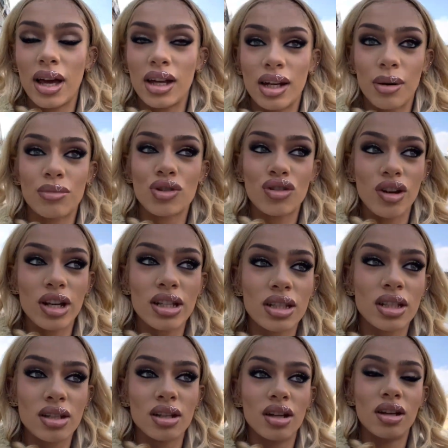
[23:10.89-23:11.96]
and I'm
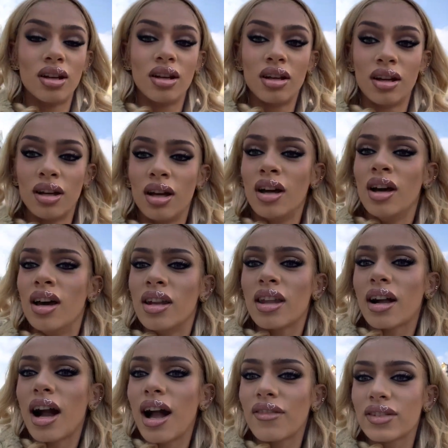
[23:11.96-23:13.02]
dressed
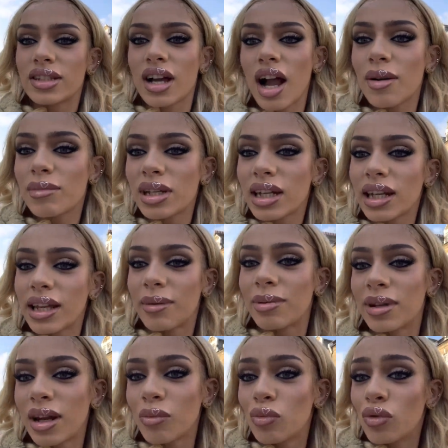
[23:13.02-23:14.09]
like I have a diamond lip
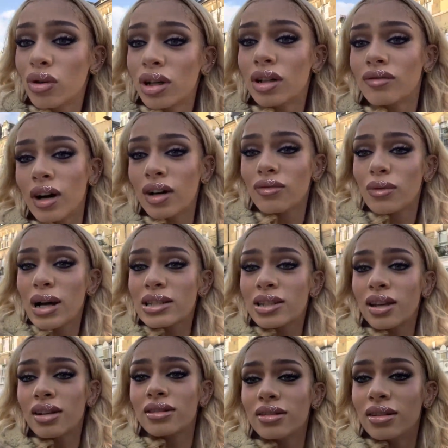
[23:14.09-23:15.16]
and I'm walking around West
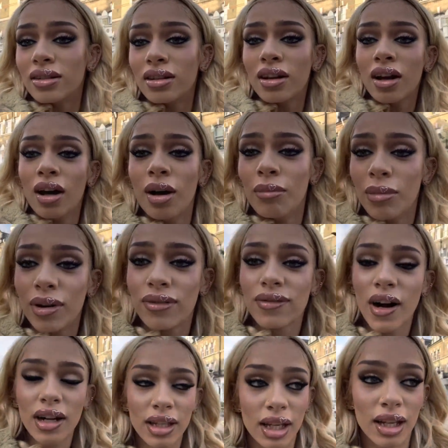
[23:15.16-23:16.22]
London. But
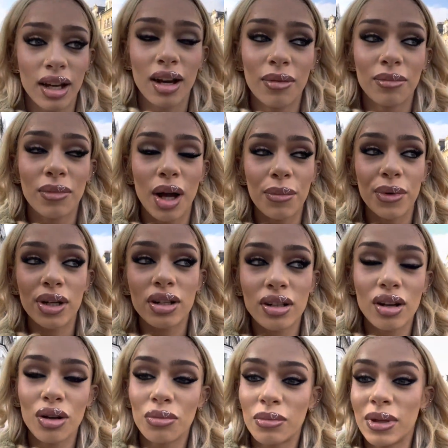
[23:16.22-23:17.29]
fuck it. I'm I'm going to
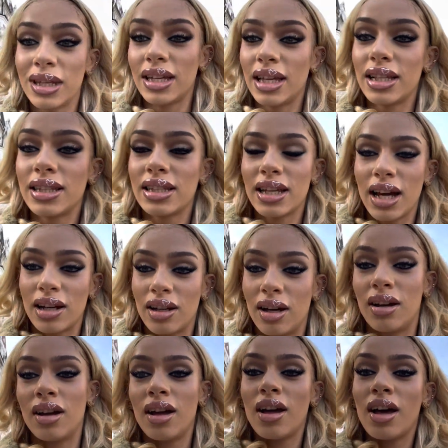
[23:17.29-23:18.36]
go meet
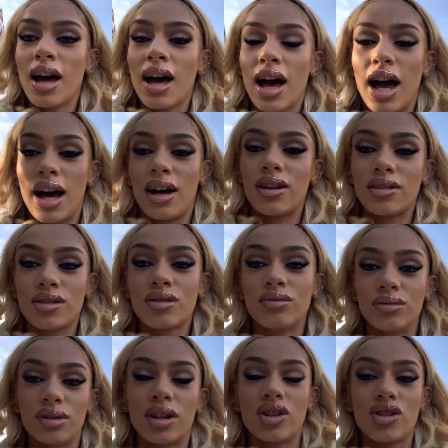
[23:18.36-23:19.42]
Indiana at her school
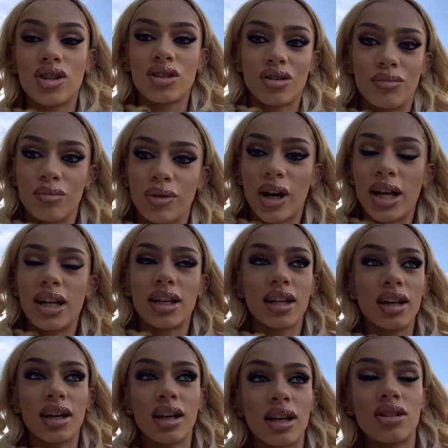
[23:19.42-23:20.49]
because she's on break
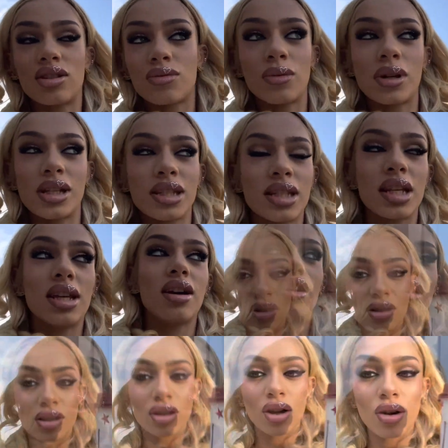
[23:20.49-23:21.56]
and I just want to see
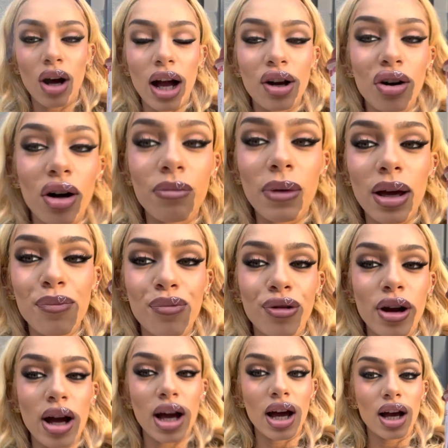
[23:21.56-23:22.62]
her. So I got my
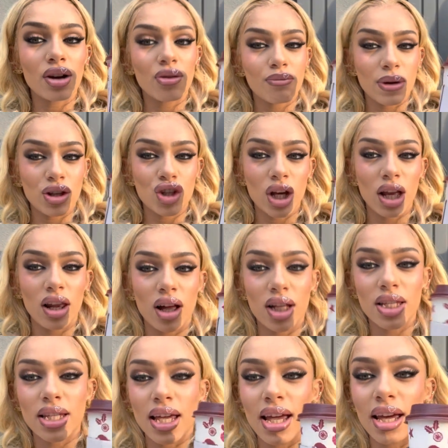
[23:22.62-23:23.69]
prayer, I got my chai
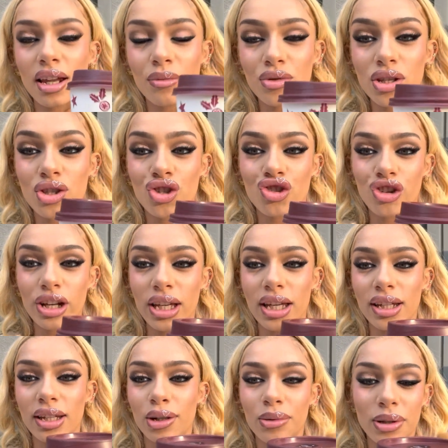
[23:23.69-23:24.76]
latte and I'm just drinking
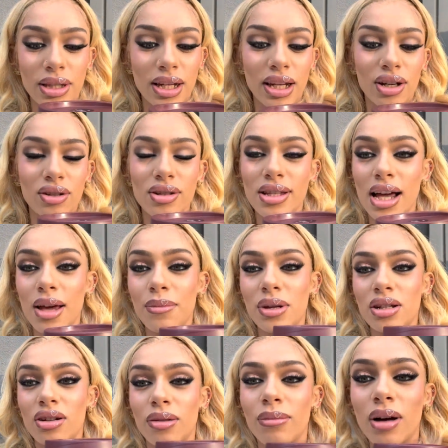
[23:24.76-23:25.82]
it with a little
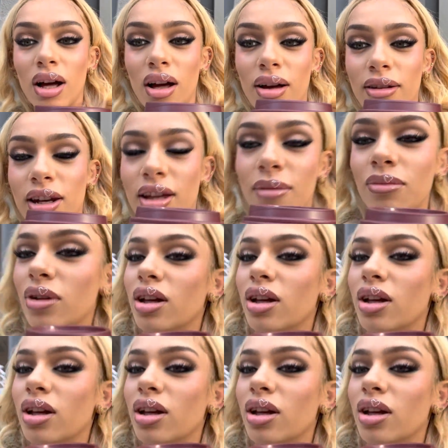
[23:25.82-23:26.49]
diamond on my lip.